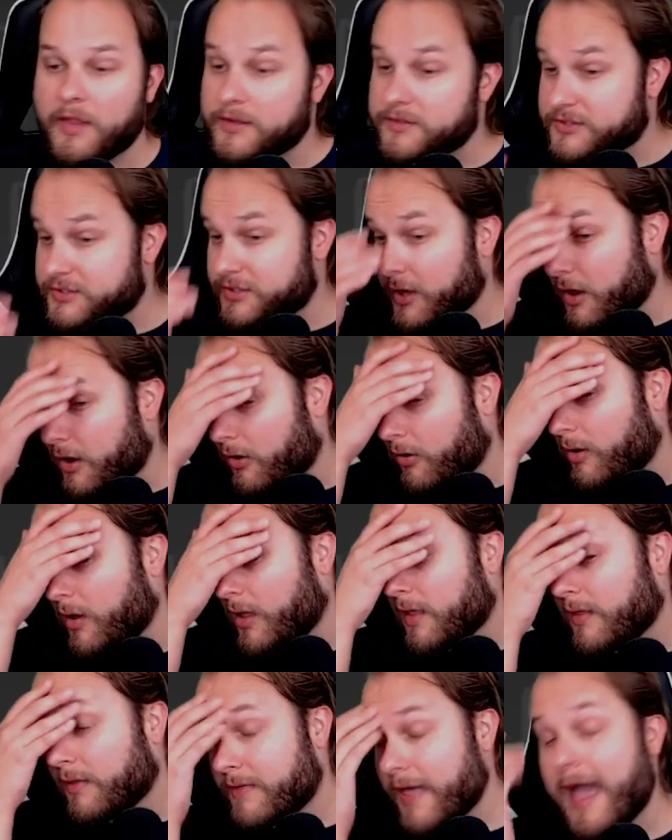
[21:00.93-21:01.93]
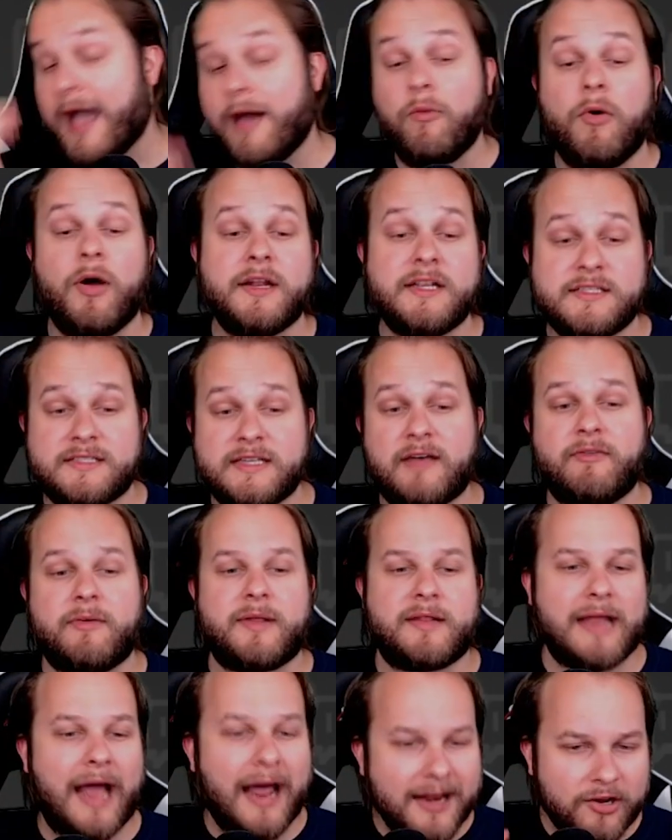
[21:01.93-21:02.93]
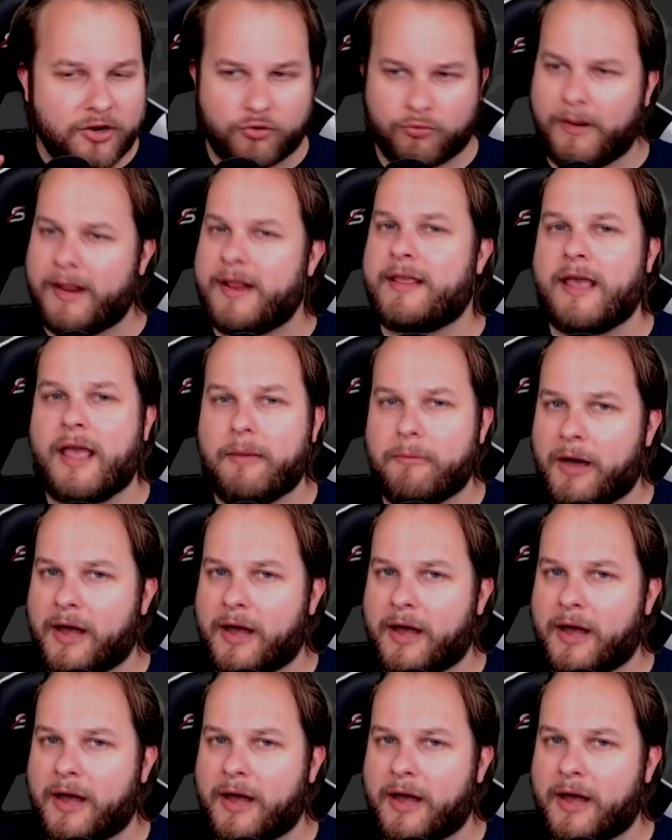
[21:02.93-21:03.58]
So that one is definitely not a great game,